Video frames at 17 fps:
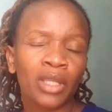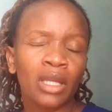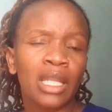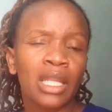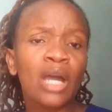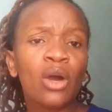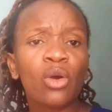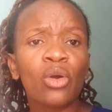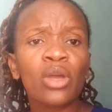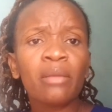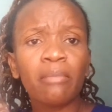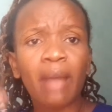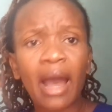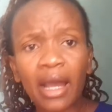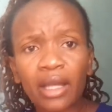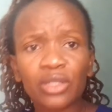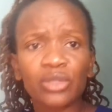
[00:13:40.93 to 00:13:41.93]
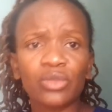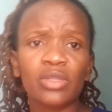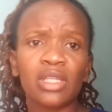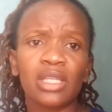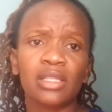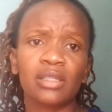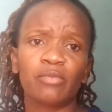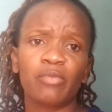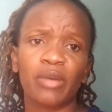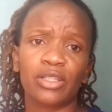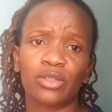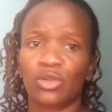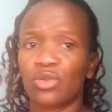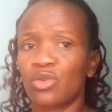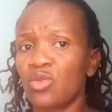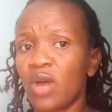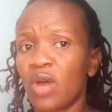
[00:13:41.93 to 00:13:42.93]
Now, going back to this
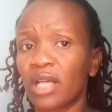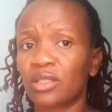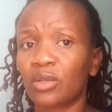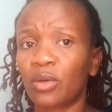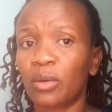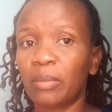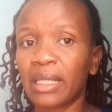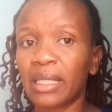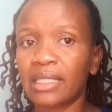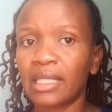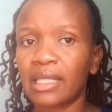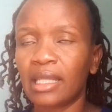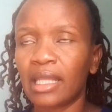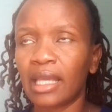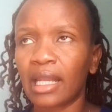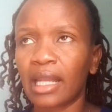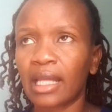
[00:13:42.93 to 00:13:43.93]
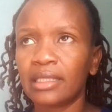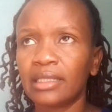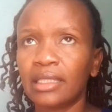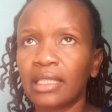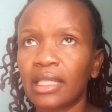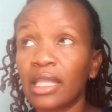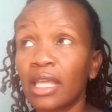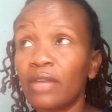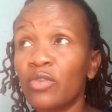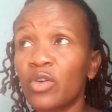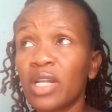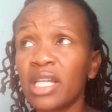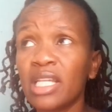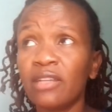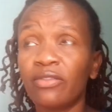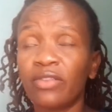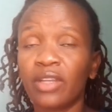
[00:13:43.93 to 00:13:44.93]
person who has completed their nursing, they've
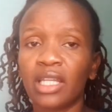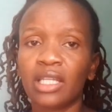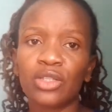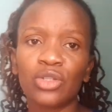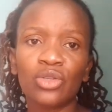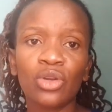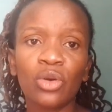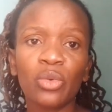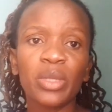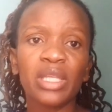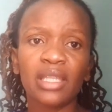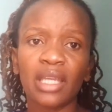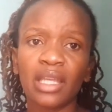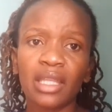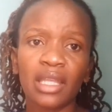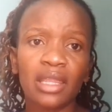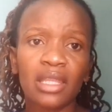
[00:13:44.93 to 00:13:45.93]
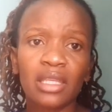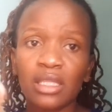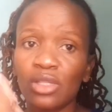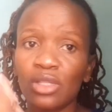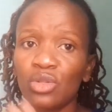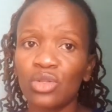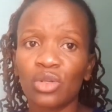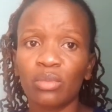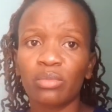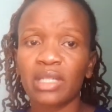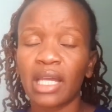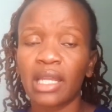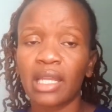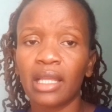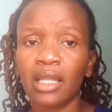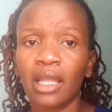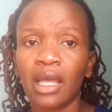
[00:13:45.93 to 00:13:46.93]
already finished. You know, we said in this YouTube
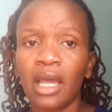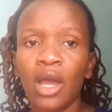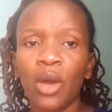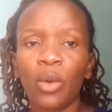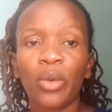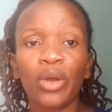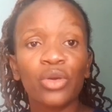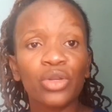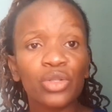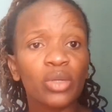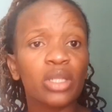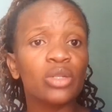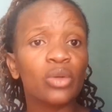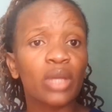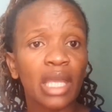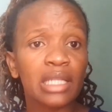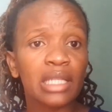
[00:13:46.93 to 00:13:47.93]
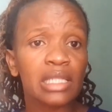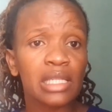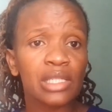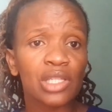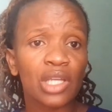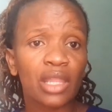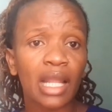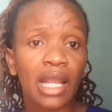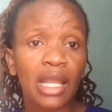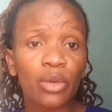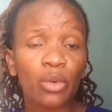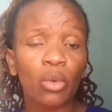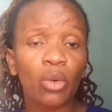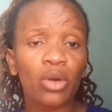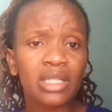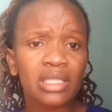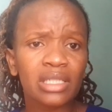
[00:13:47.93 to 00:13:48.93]
channel, we're going to educate each other. Like we
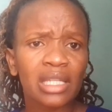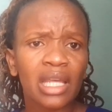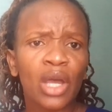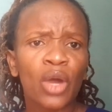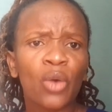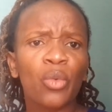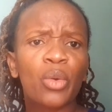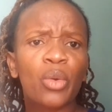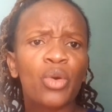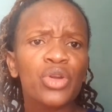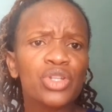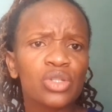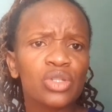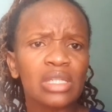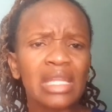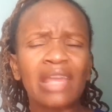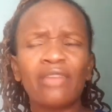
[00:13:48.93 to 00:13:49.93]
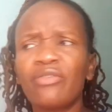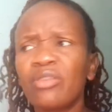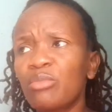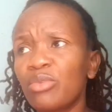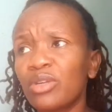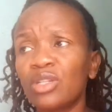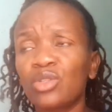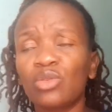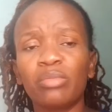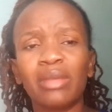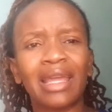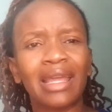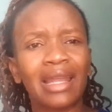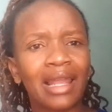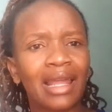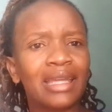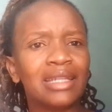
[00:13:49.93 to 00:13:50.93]
want, we want everybody to be
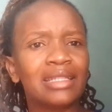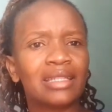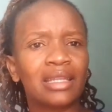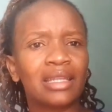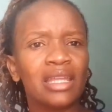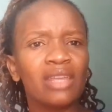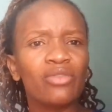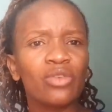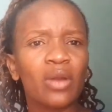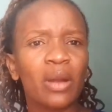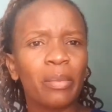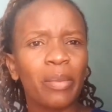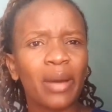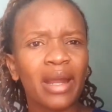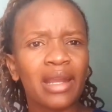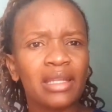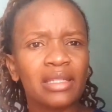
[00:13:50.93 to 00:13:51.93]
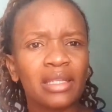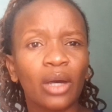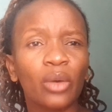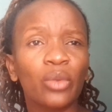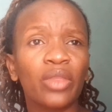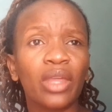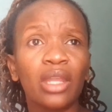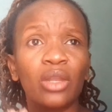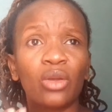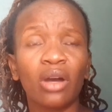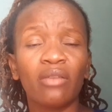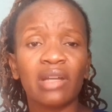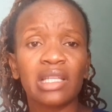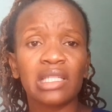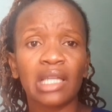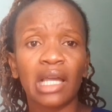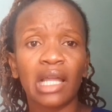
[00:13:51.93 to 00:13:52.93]
enlightened. If you're a parent out there and you have
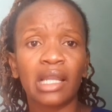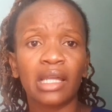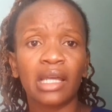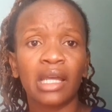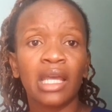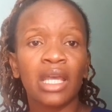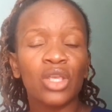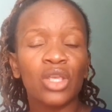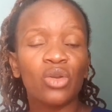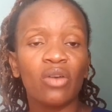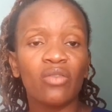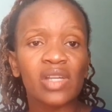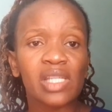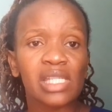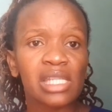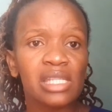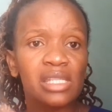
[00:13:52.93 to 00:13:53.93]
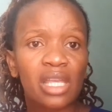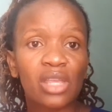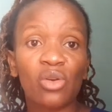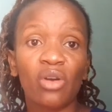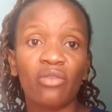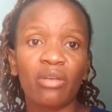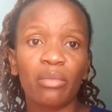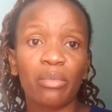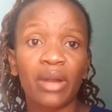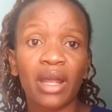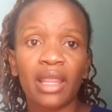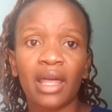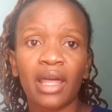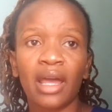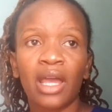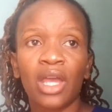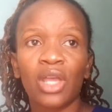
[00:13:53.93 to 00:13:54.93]
a child, you have a sister, you have a
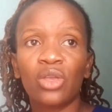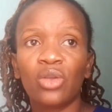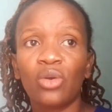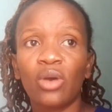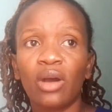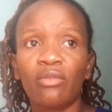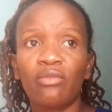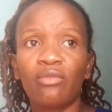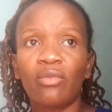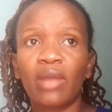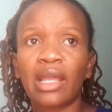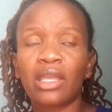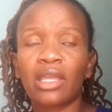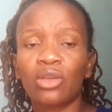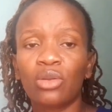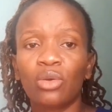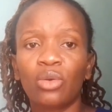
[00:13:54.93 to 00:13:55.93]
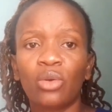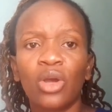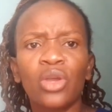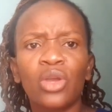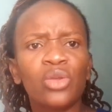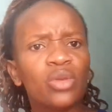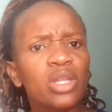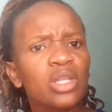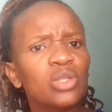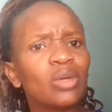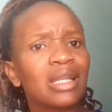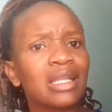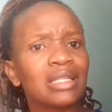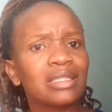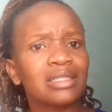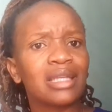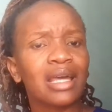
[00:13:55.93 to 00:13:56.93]
brother, you have like, you know, you need to
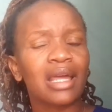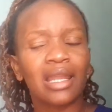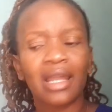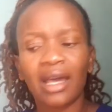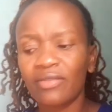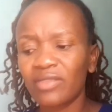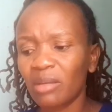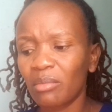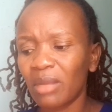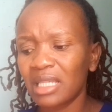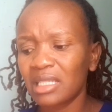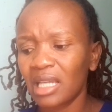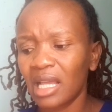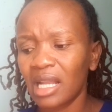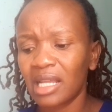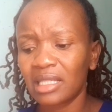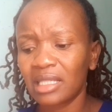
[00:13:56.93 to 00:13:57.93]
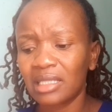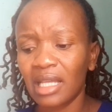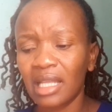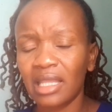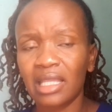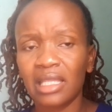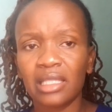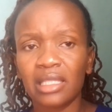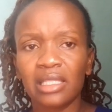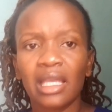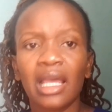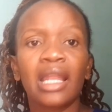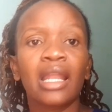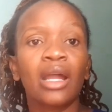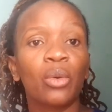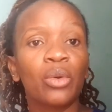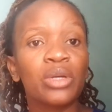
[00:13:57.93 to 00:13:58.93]
understand after my child has done this,
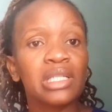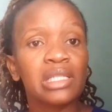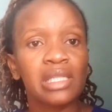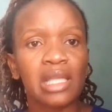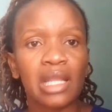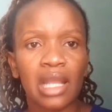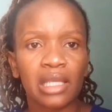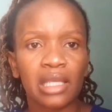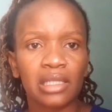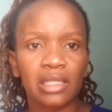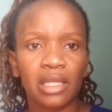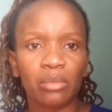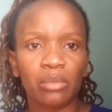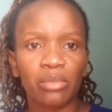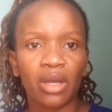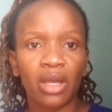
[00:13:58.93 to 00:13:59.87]
what is the next step?